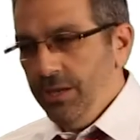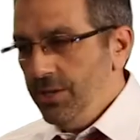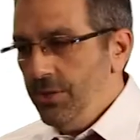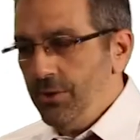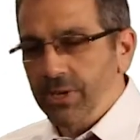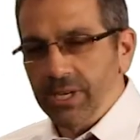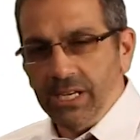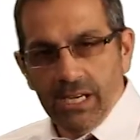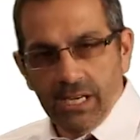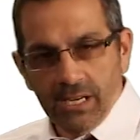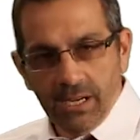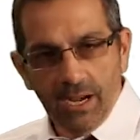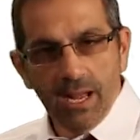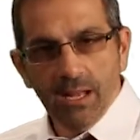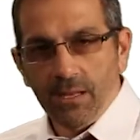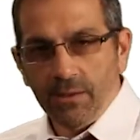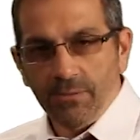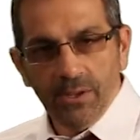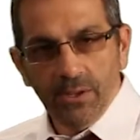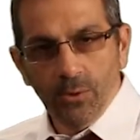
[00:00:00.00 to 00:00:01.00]
You can eat an
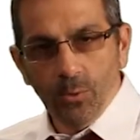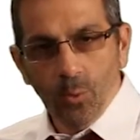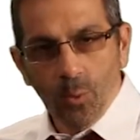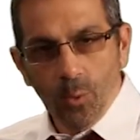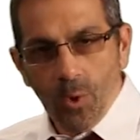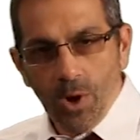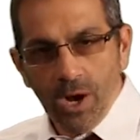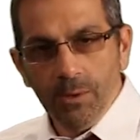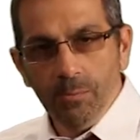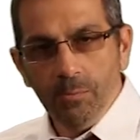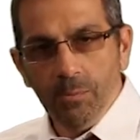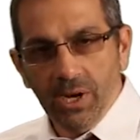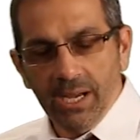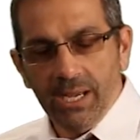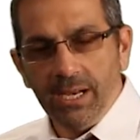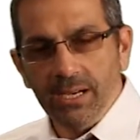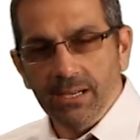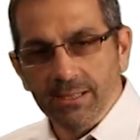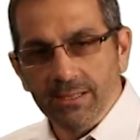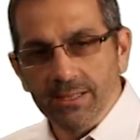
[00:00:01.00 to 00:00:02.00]
elephant one
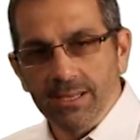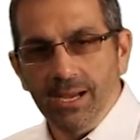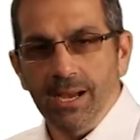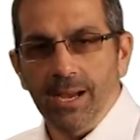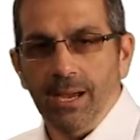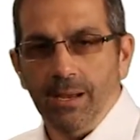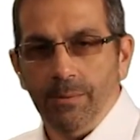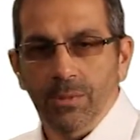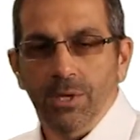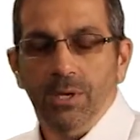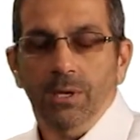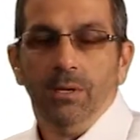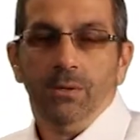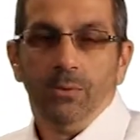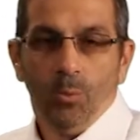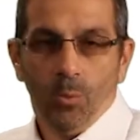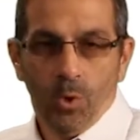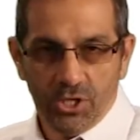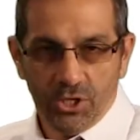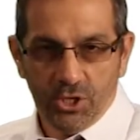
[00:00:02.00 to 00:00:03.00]
bite at a time.
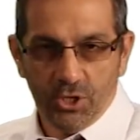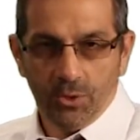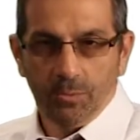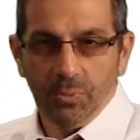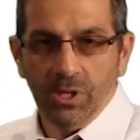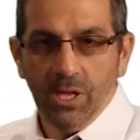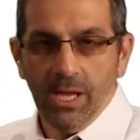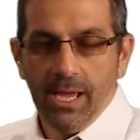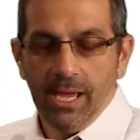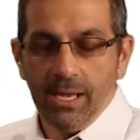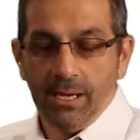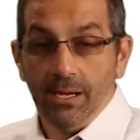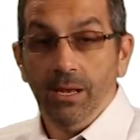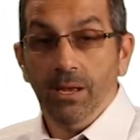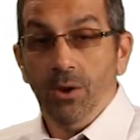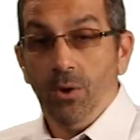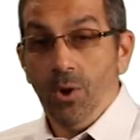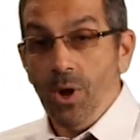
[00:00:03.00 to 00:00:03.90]
What's your plan?